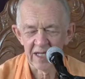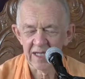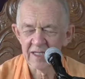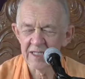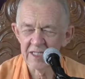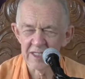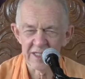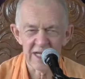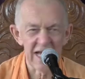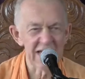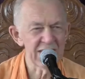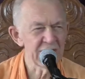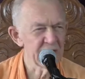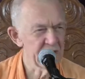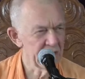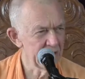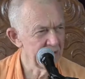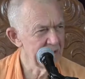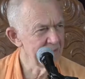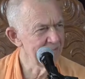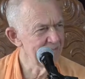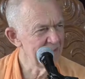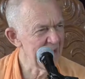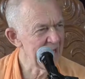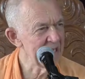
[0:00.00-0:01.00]
And it's
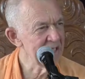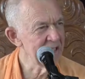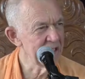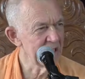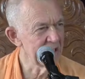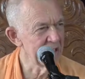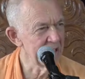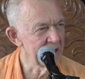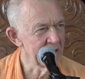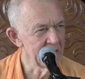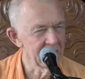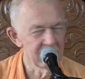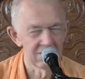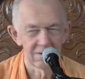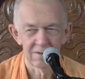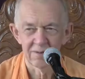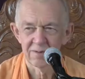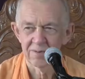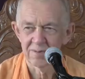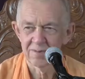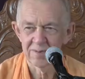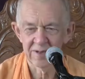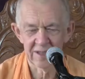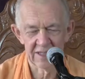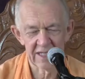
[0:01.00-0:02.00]
actually better.
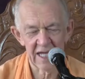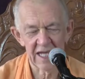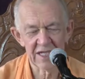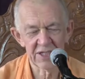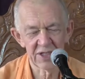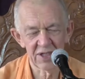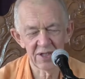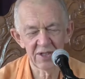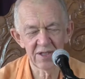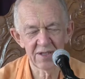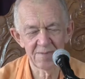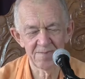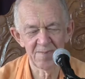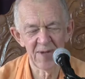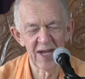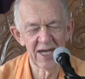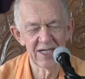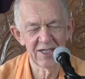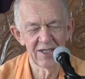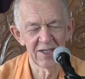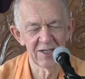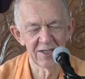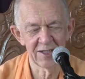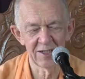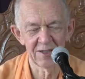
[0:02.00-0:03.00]
It's actually
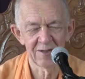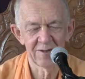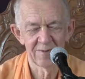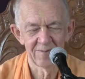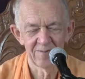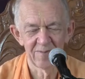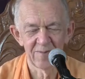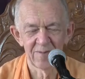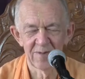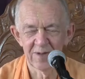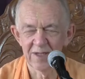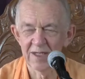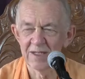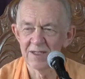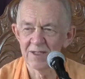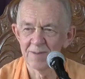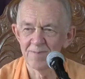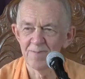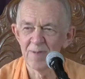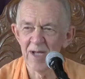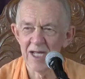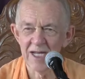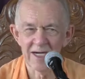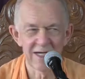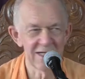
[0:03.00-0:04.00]
better that the
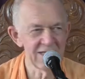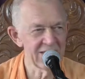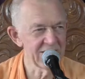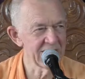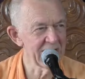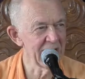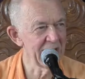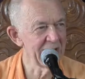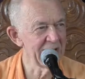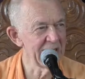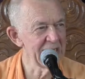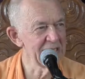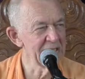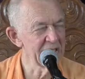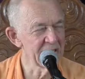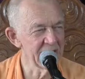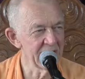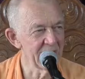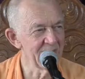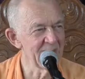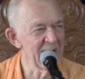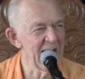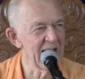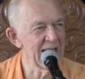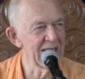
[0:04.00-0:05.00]
parents arrange
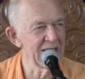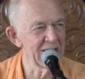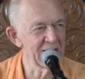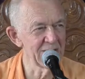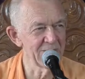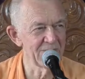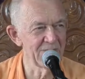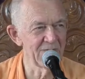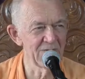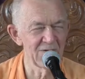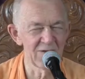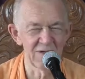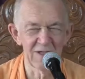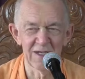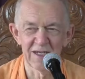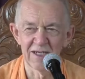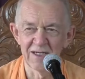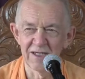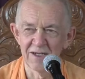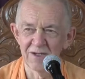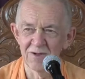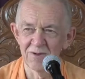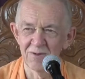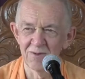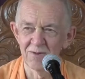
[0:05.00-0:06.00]
the marriage for the
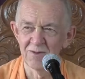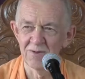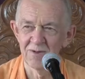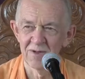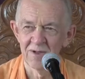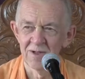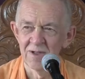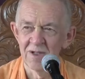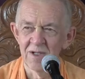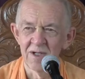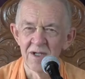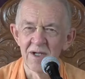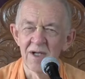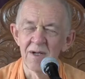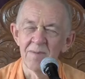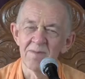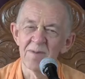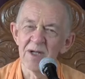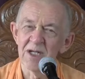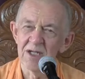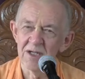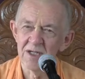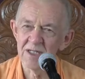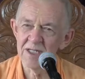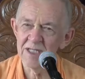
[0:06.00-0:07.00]
girl
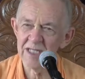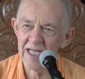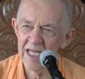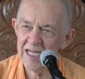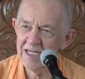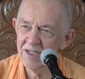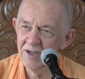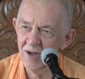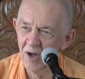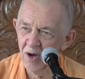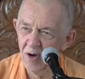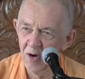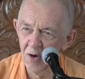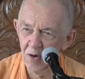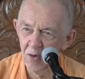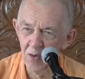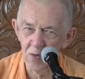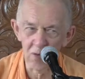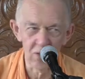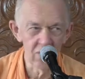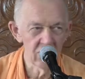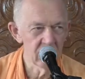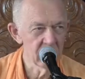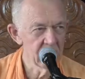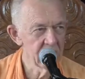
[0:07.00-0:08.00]
because they
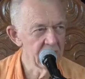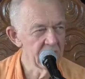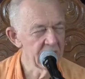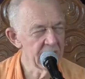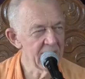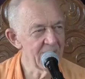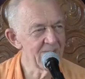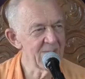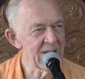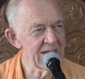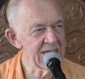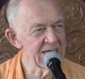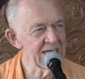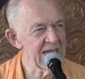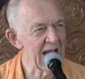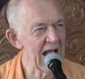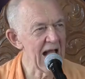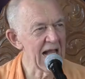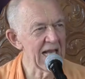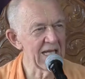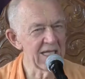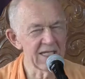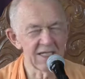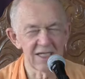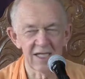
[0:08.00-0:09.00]
know the
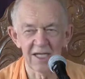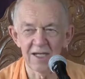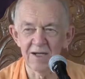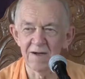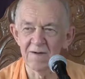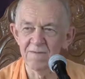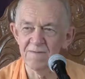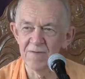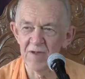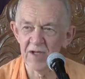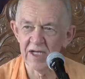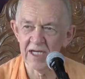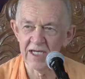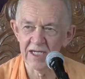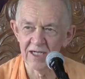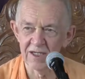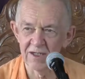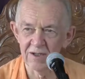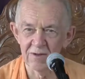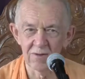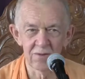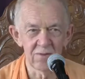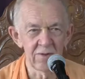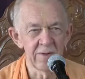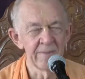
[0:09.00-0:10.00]
mentality of the
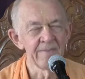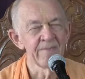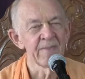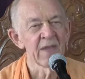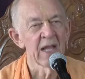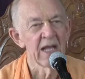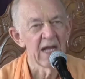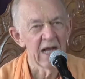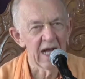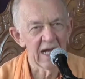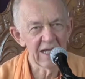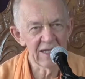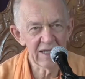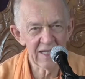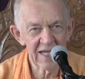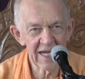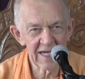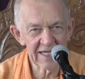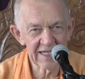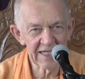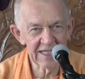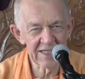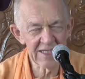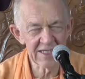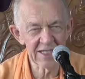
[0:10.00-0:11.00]
girl and
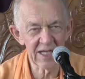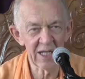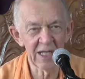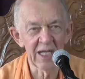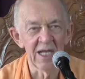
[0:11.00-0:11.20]
they can